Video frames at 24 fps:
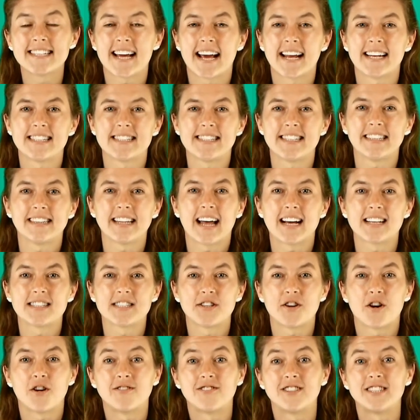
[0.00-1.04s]
dynasty
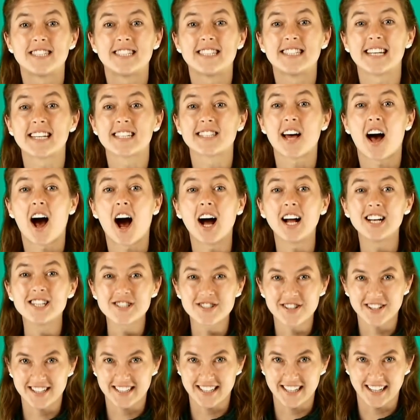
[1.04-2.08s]
lasted over six
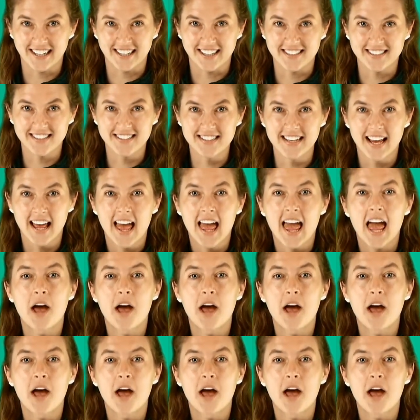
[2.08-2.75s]
hundred years